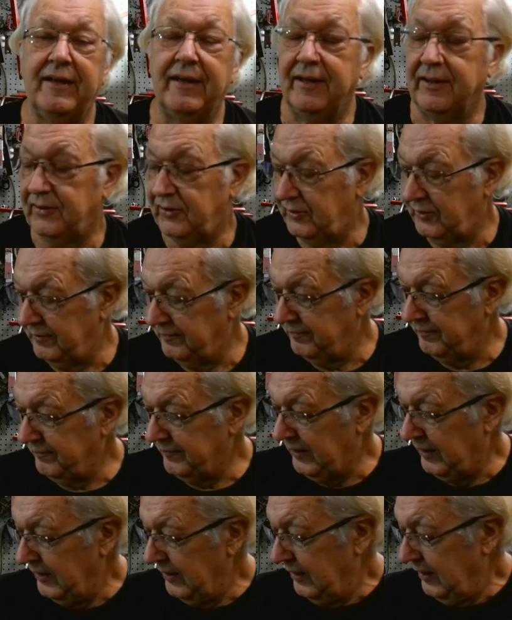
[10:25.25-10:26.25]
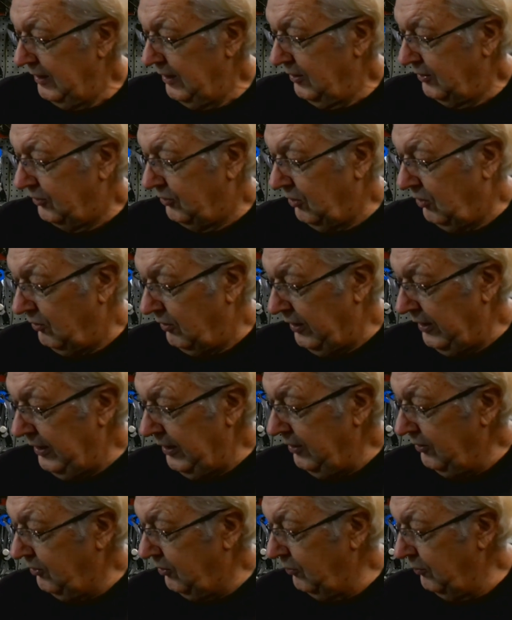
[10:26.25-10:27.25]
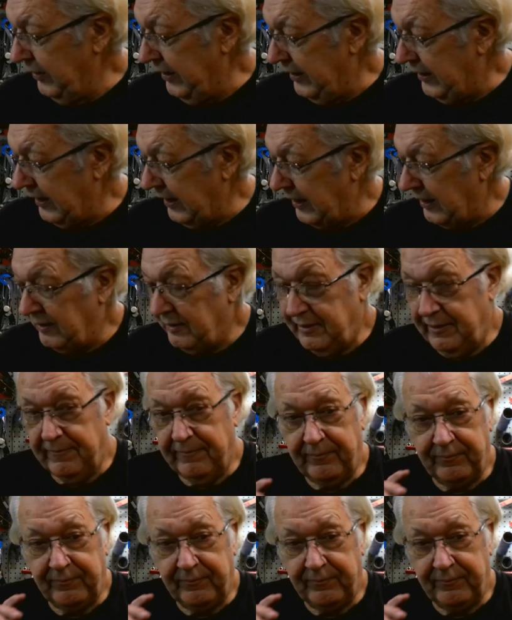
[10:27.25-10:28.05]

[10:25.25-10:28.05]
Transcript: this. So it is the weekend.